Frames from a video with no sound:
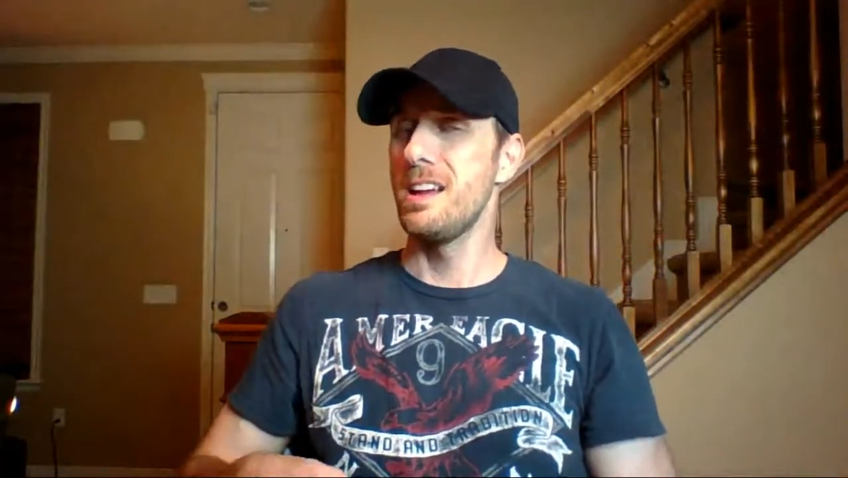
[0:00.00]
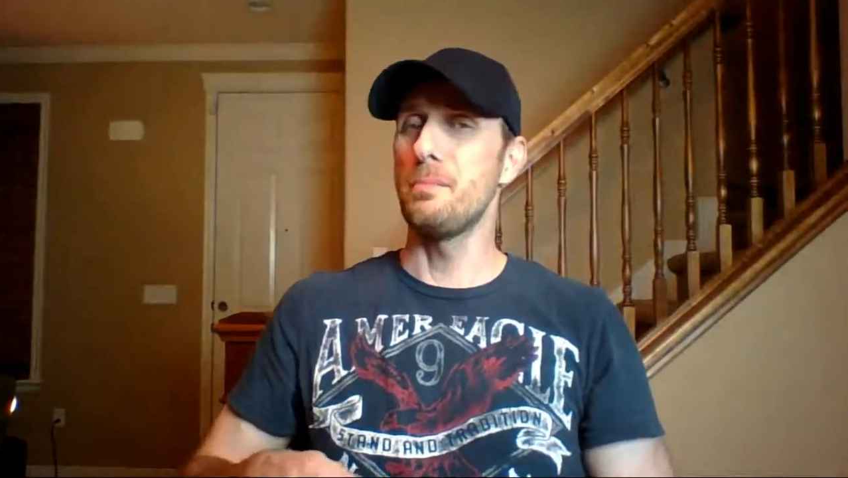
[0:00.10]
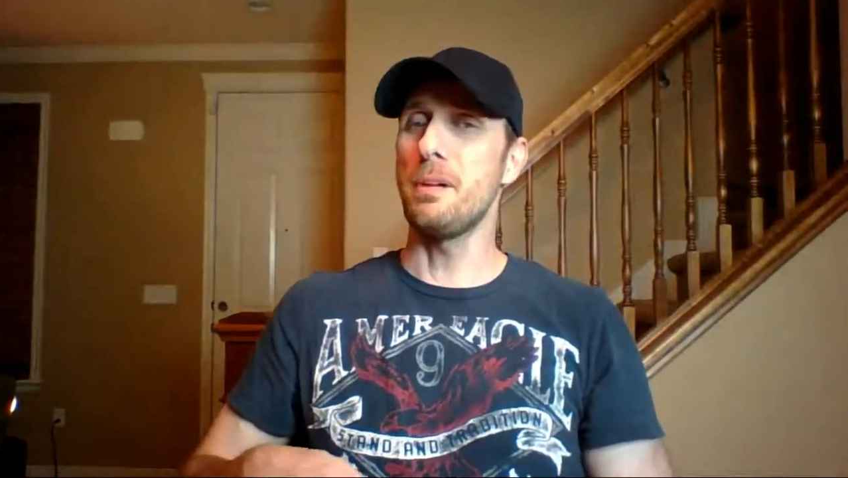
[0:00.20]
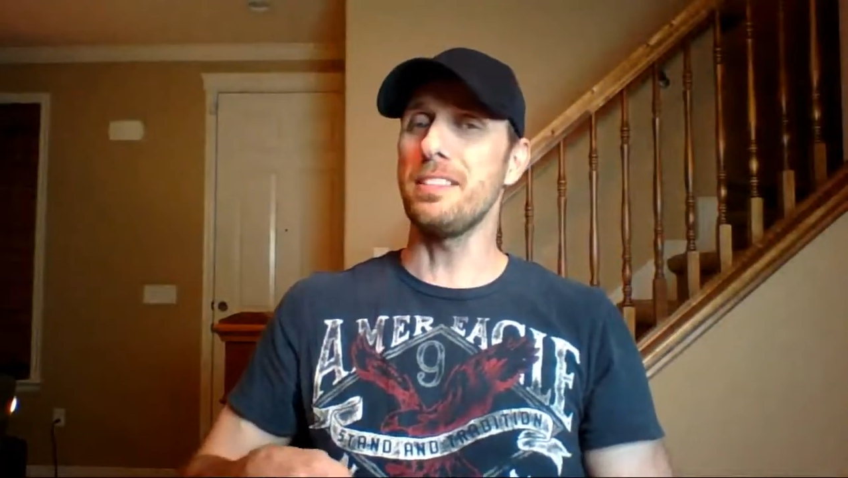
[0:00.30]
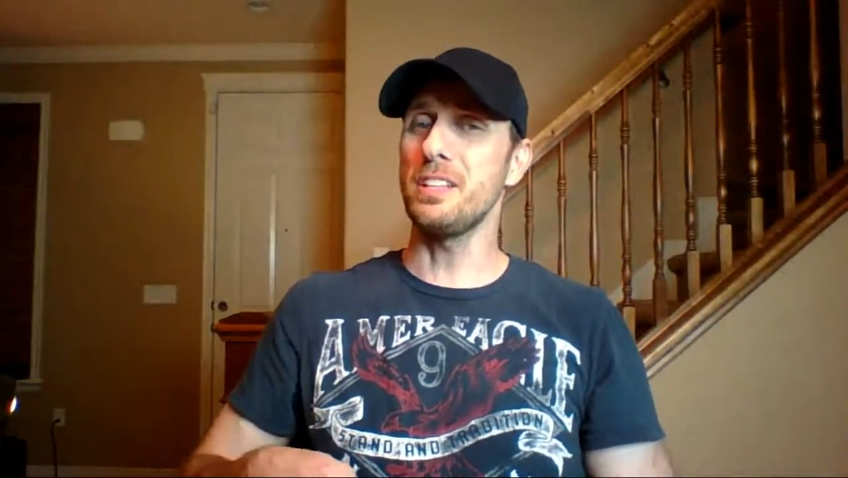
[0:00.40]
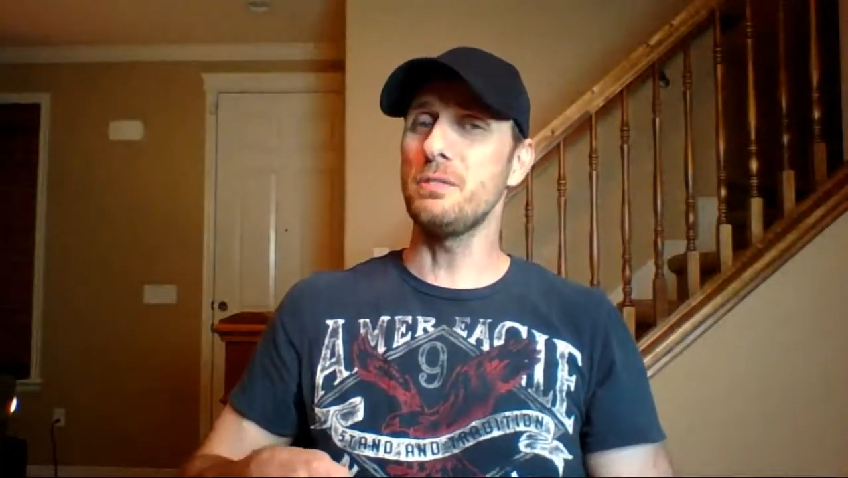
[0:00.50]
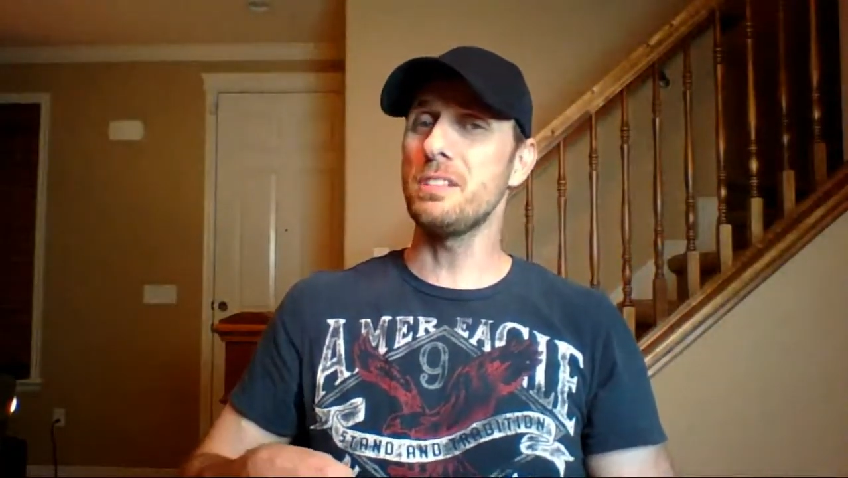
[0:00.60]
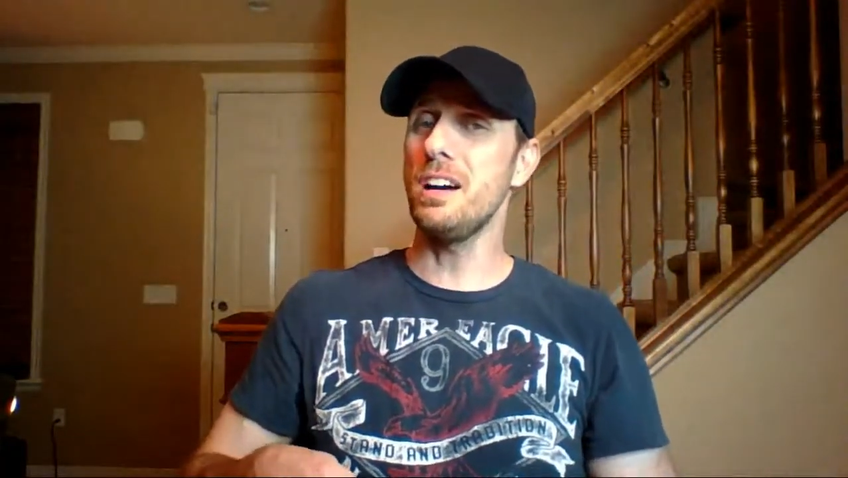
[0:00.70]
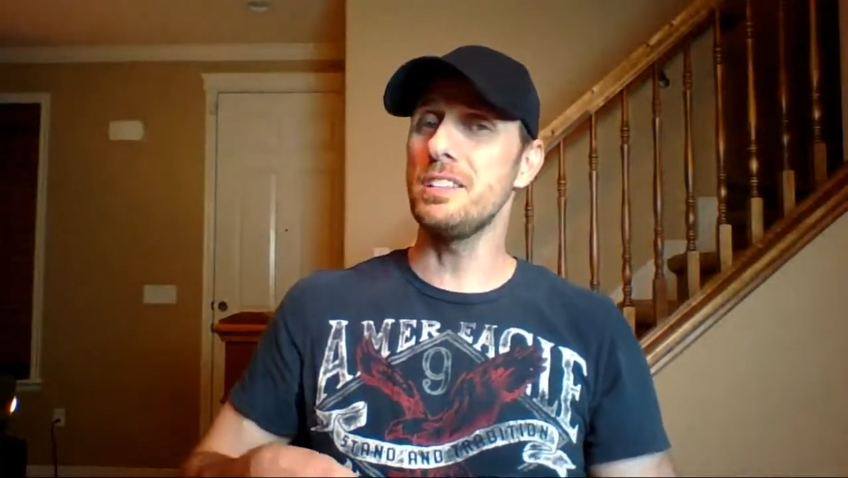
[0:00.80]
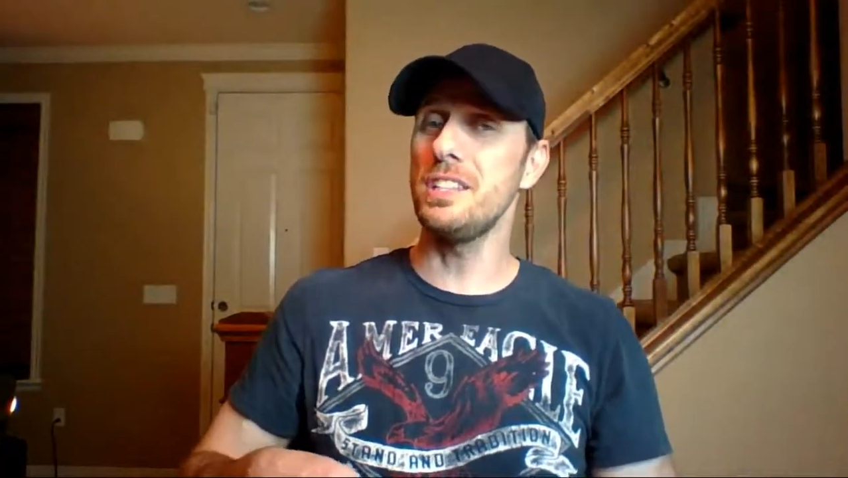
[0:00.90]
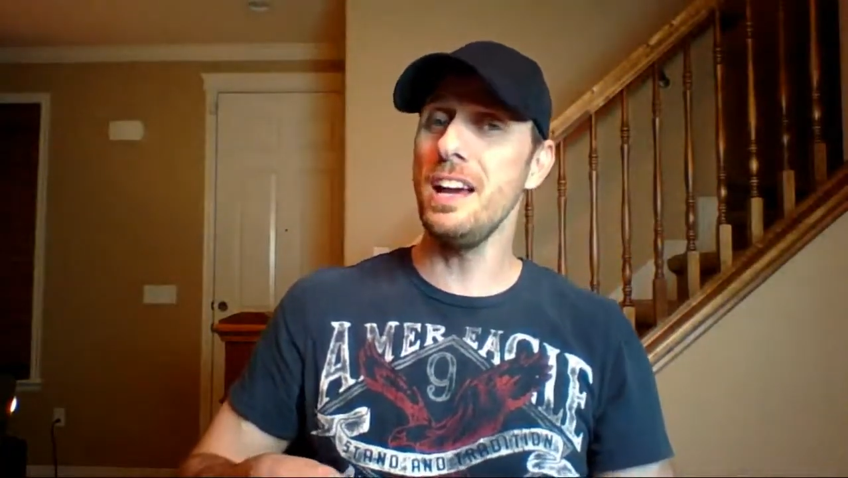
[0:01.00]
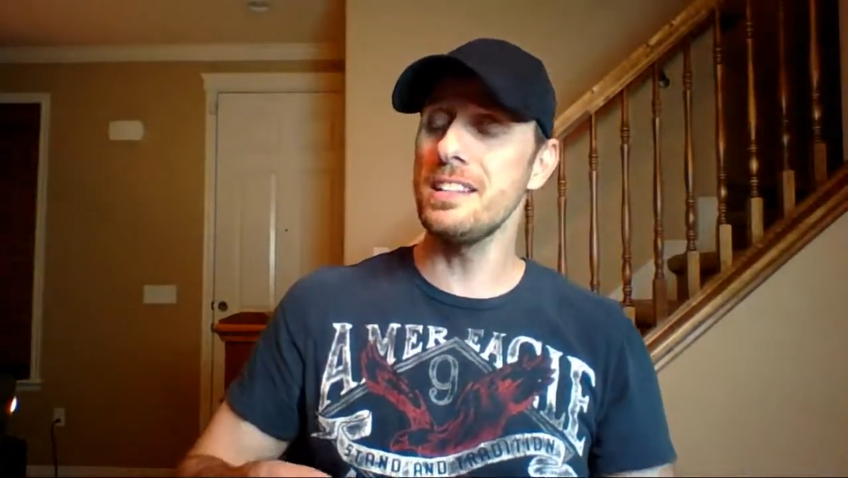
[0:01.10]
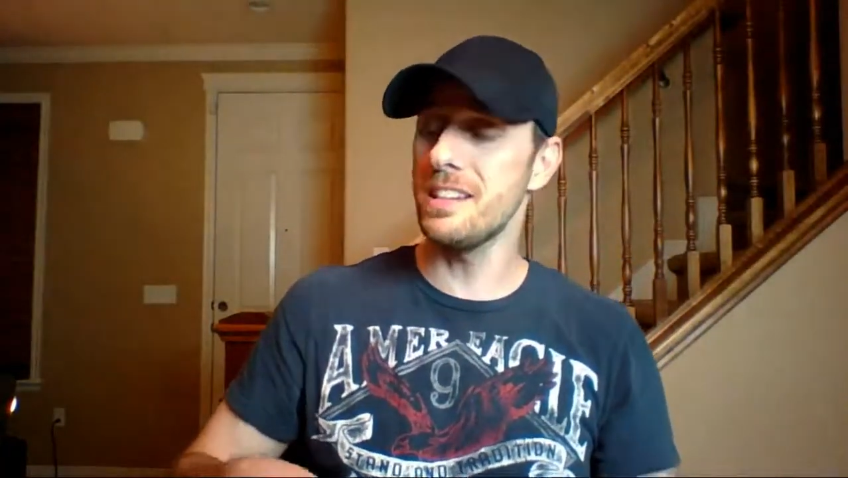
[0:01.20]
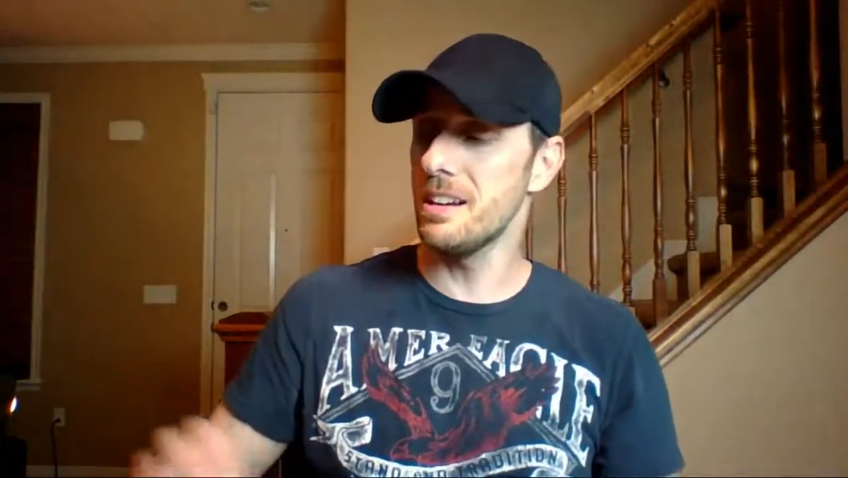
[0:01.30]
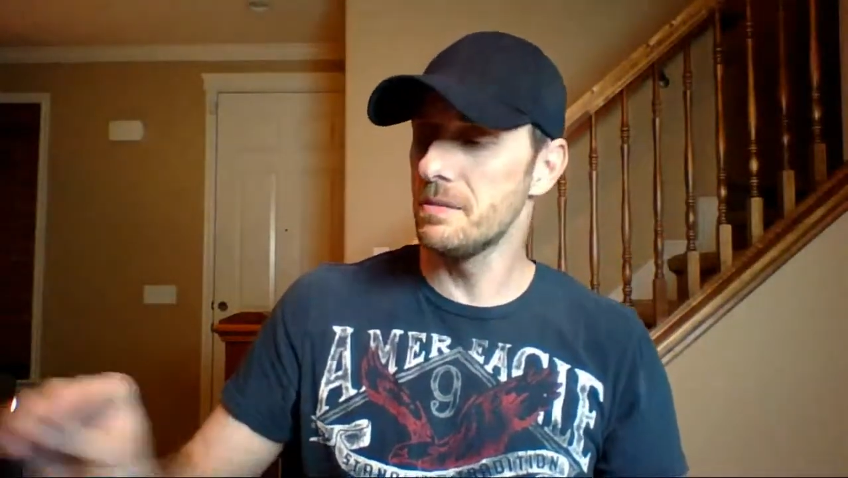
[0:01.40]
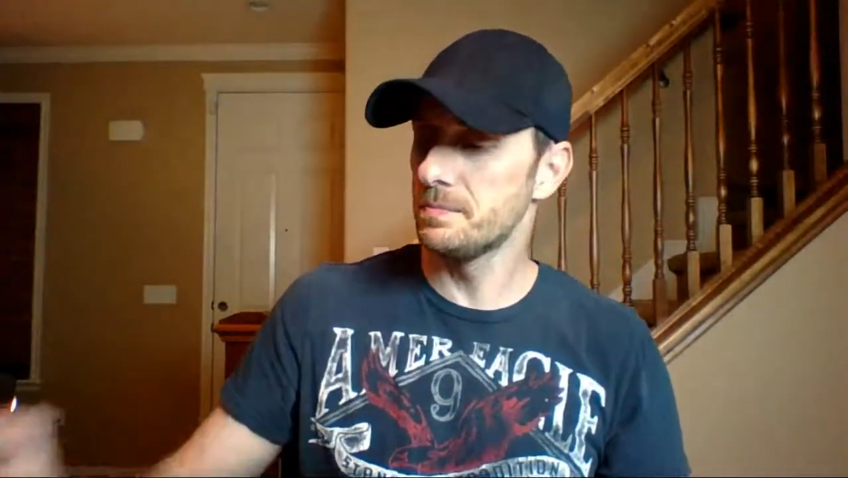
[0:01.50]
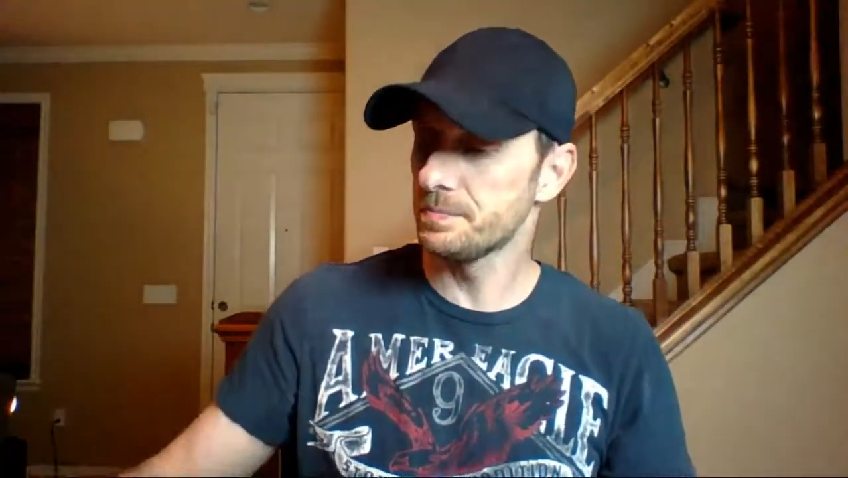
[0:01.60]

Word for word: Brought the Utah Jazz here.